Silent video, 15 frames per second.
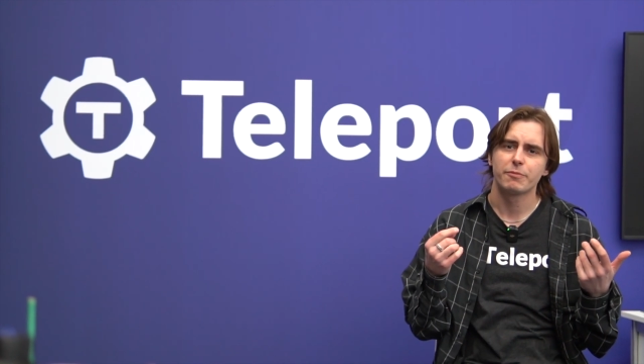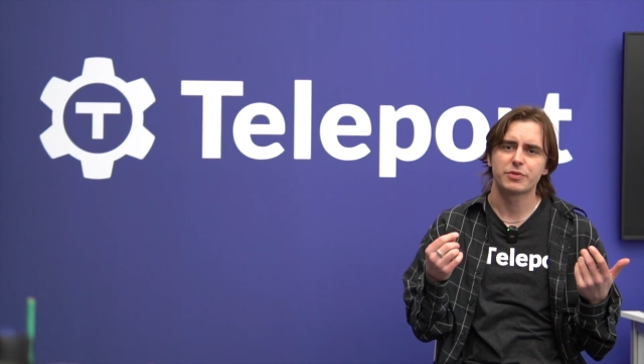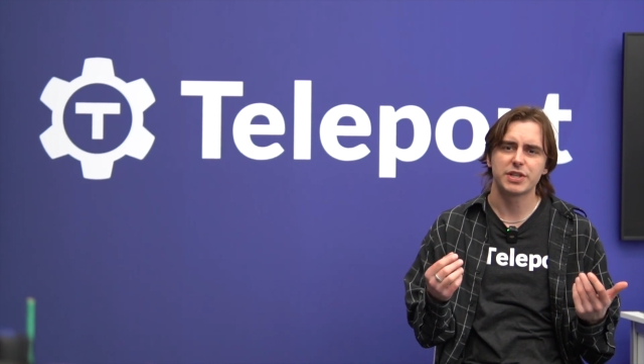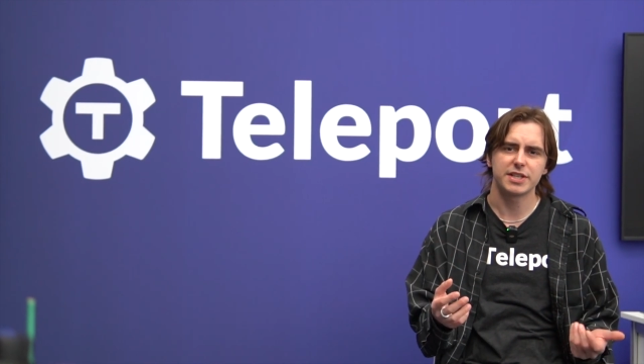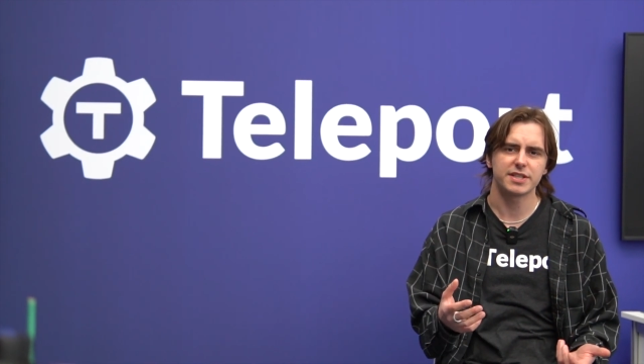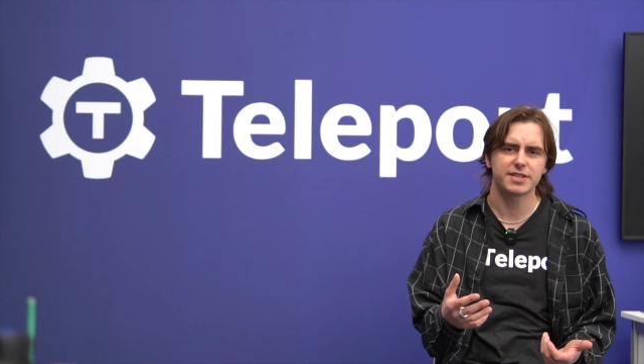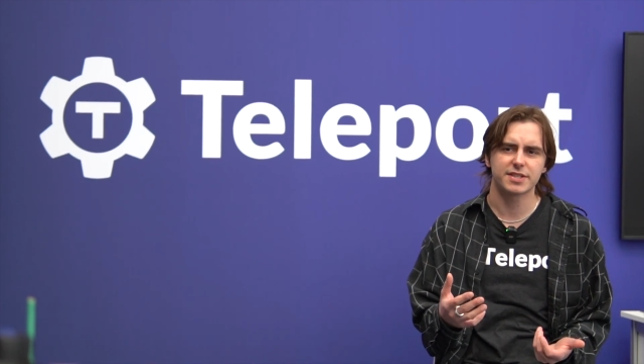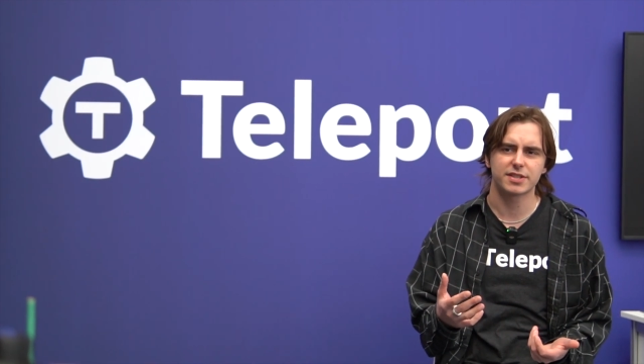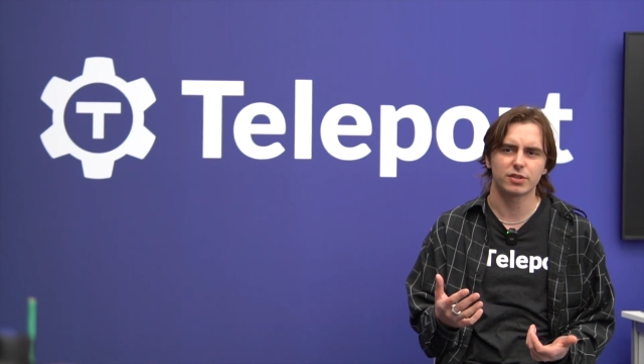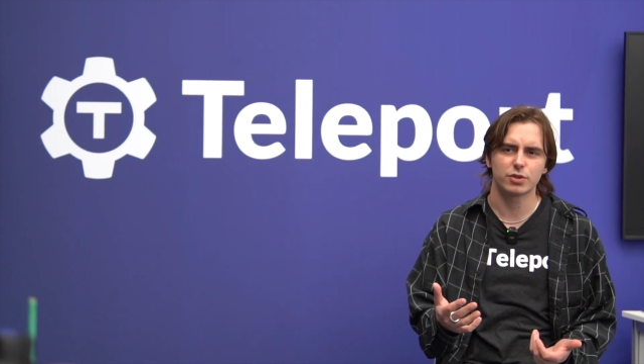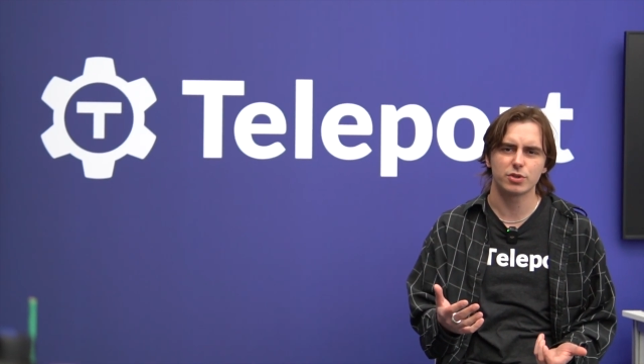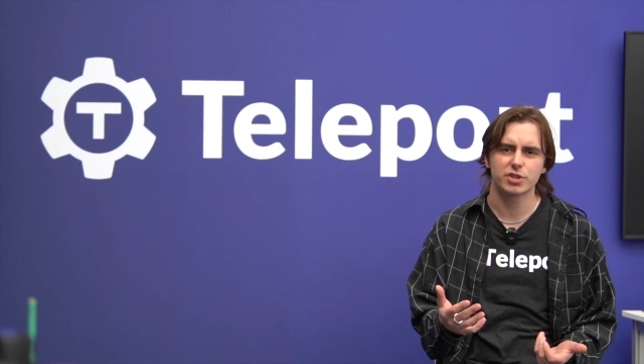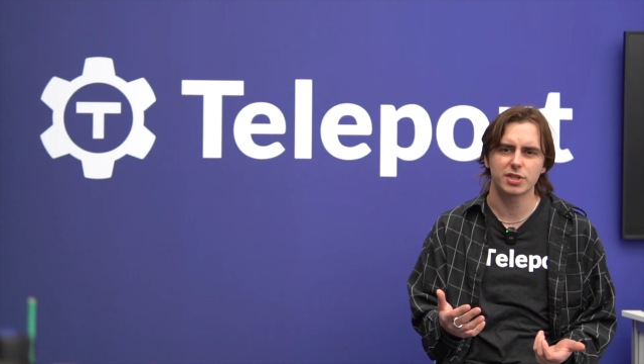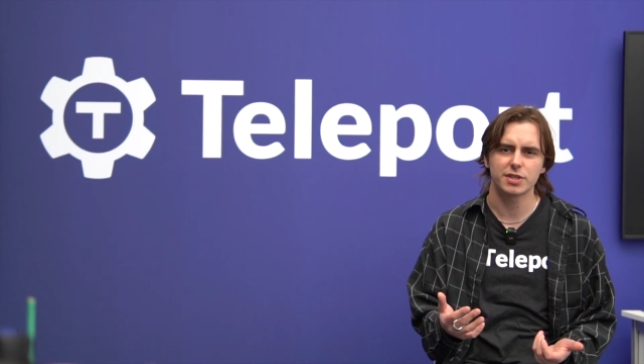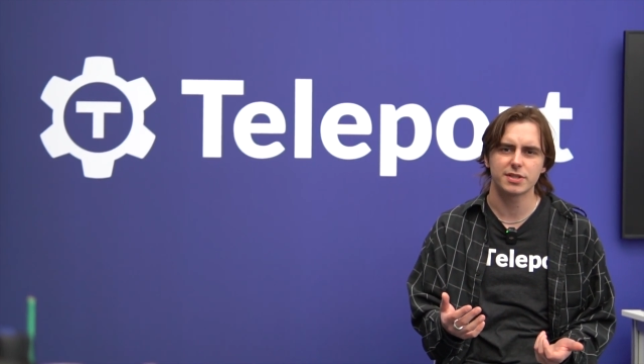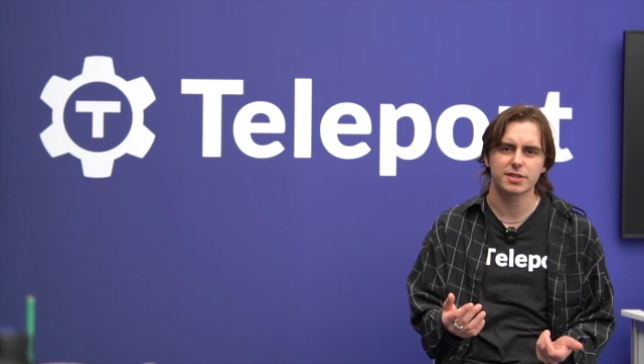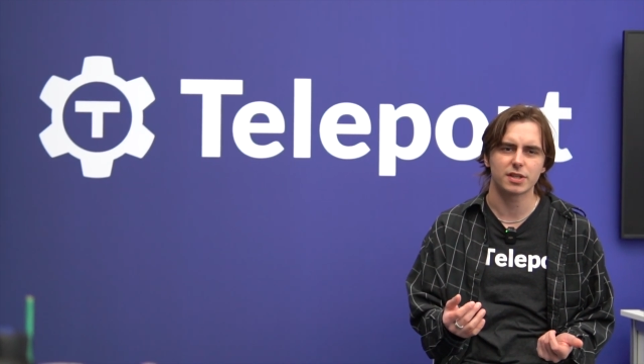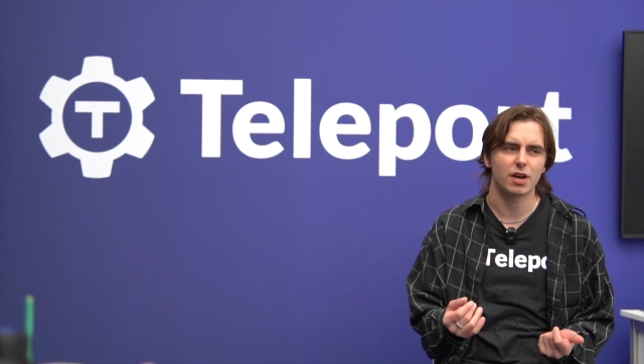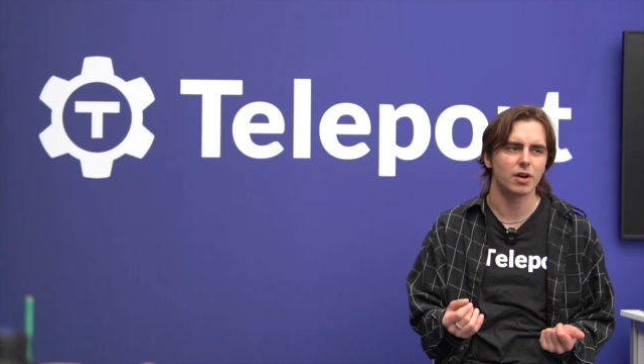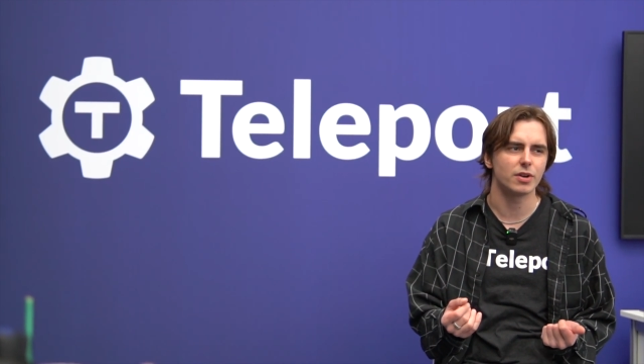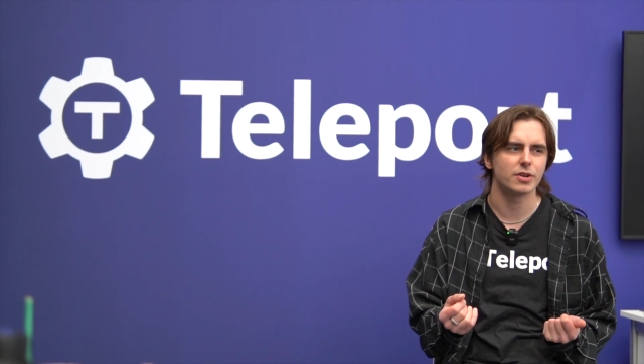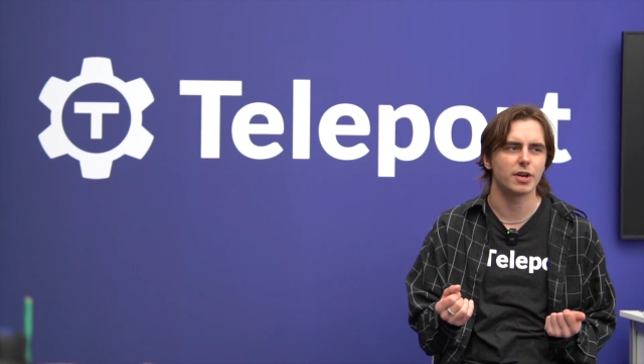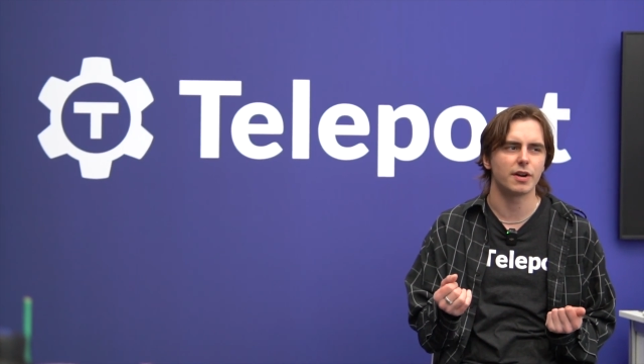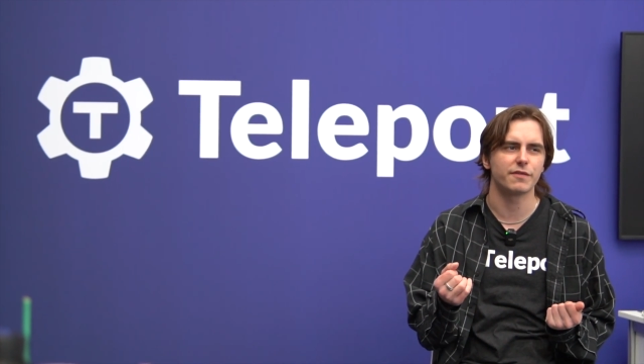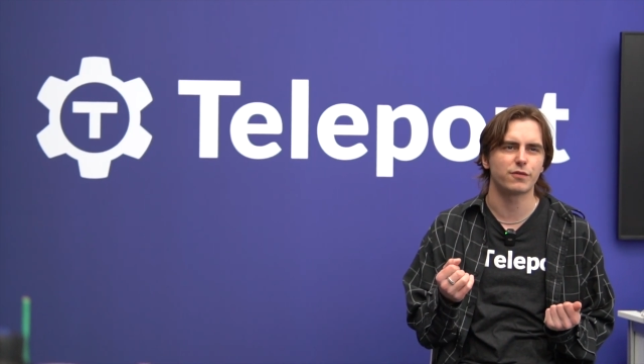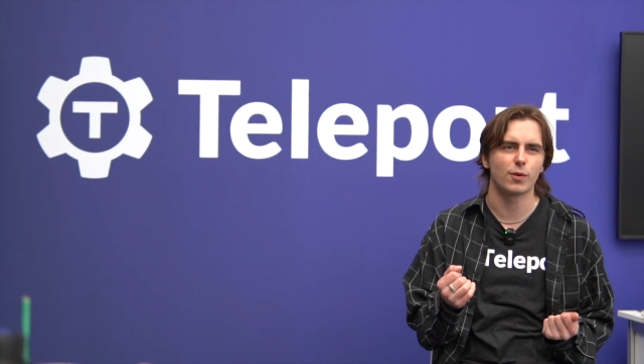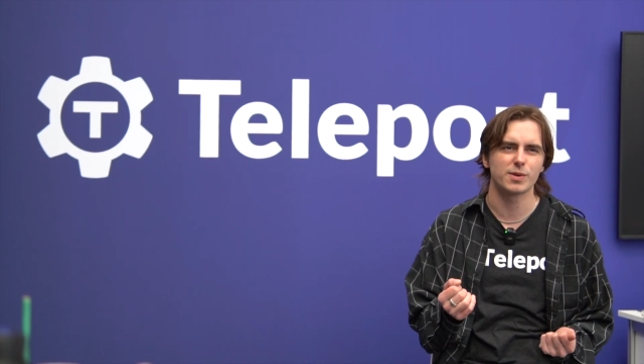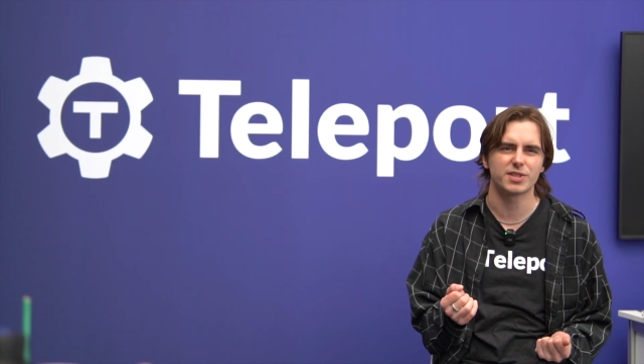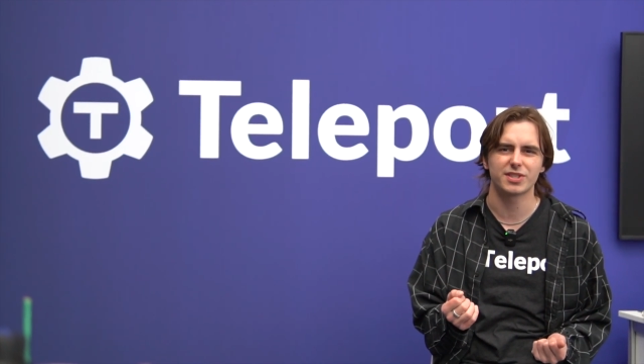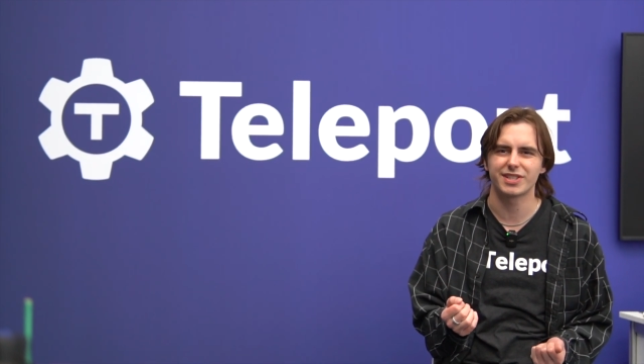These solutions are
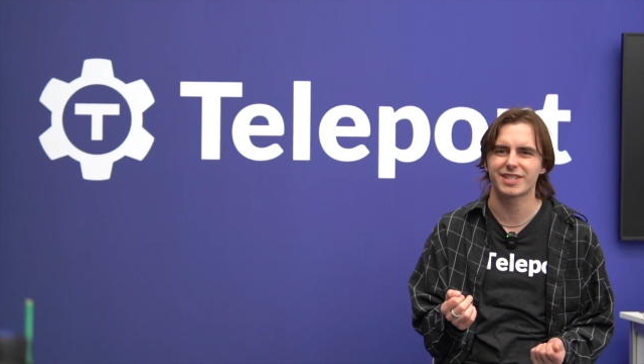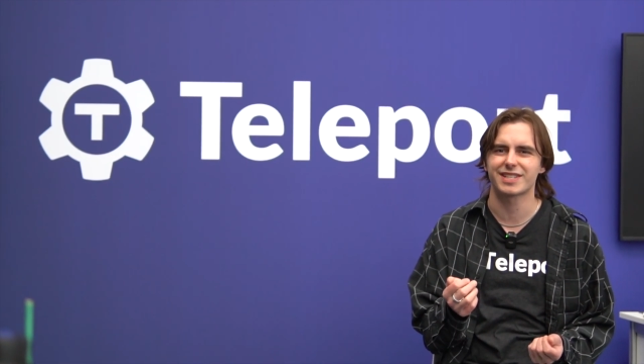unfortunately